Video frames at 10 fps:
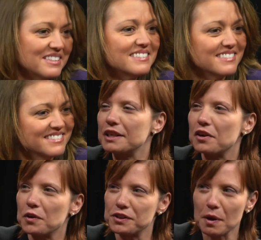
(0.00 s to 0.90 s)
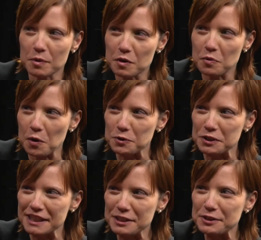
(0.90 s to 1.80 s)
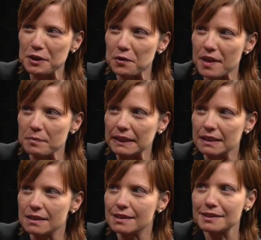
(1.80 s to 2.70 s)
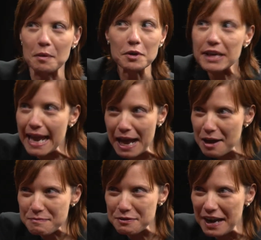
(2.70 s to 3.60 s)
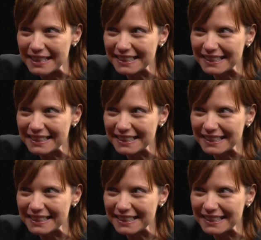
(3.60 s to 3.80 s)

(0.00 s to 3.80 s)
And of course, summer approaching, so that means summer camp, right?